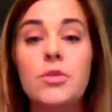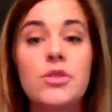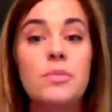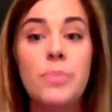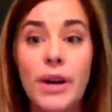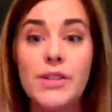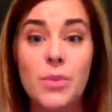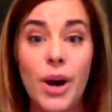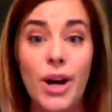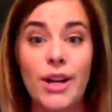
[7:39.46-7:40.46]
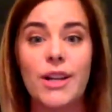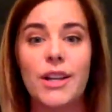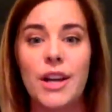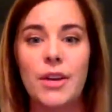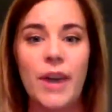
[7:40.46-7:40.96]
buzzword,
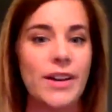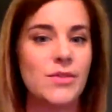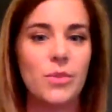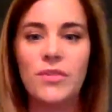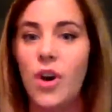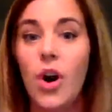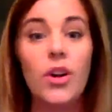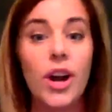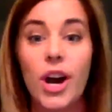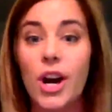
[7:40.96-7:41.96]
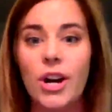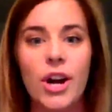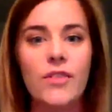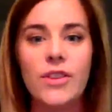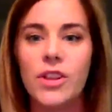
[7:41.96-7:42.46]
as we've all heard
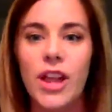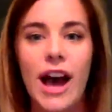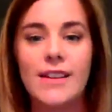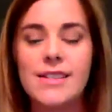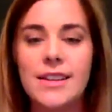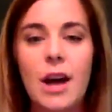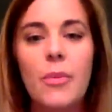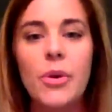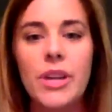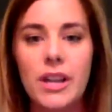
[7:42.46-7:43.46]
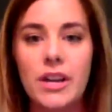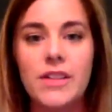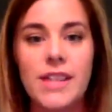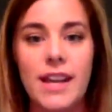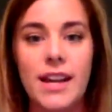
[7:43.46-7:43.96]
over the last couple years,
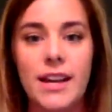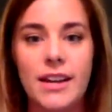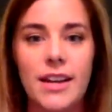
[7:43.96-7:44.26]
and it's